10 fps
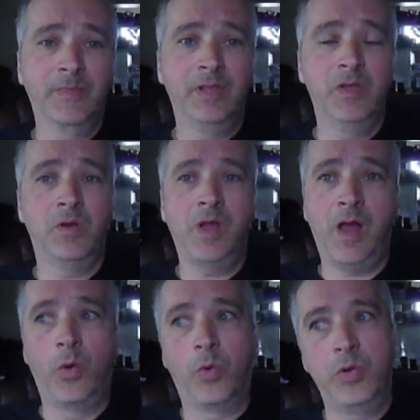you're
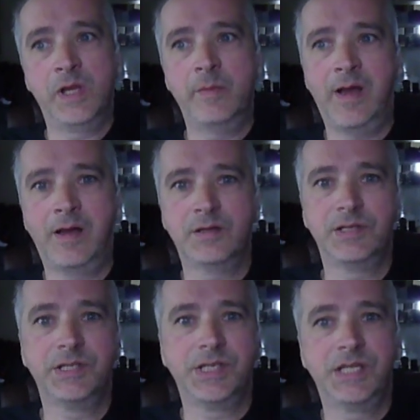not worrying about
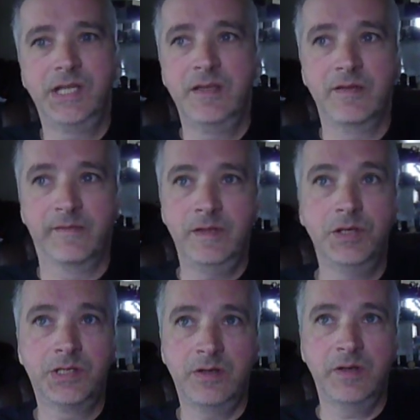shit in the
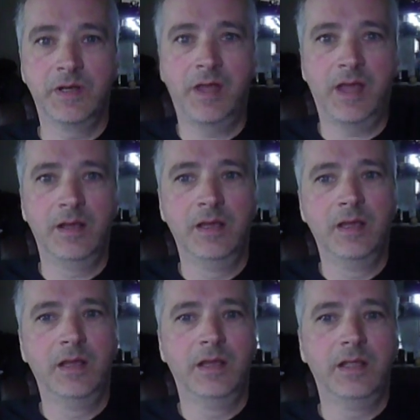future. You're not,
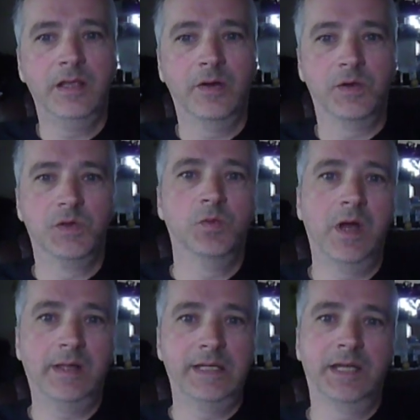you know,
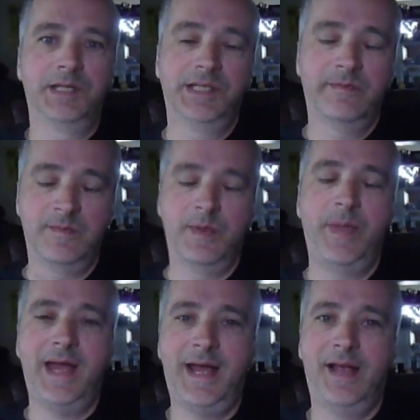dwelling on shit from the
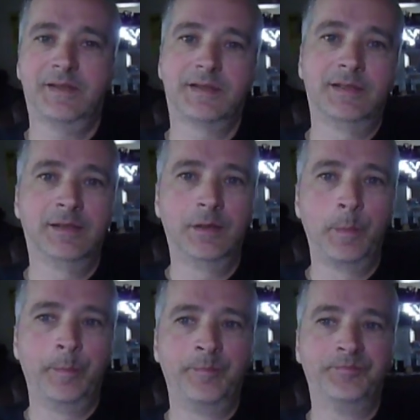past.
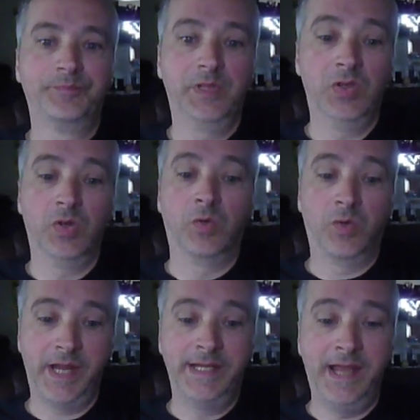You're
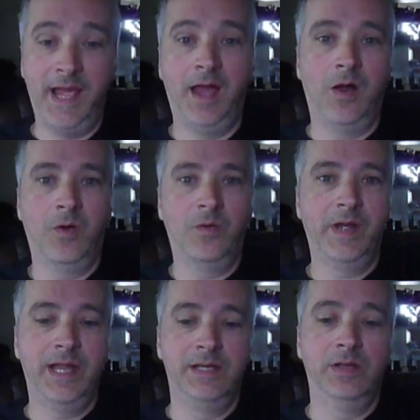right now,
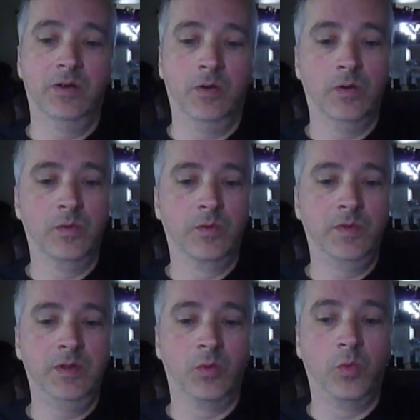and you're
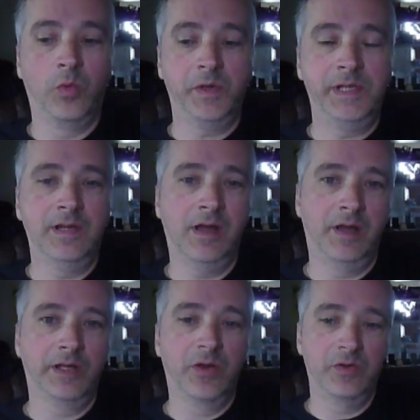you're working
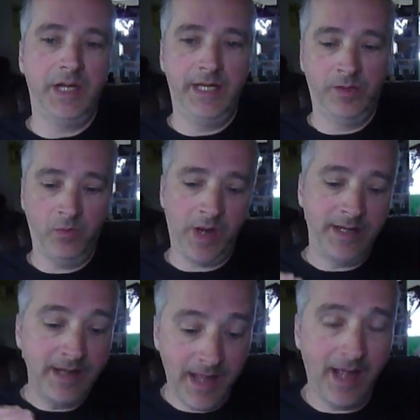on creating
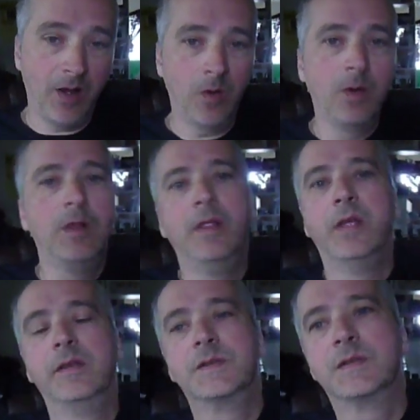right now.
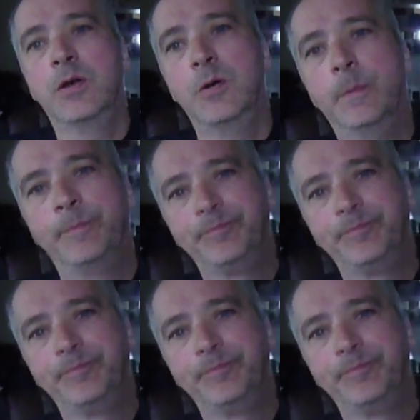So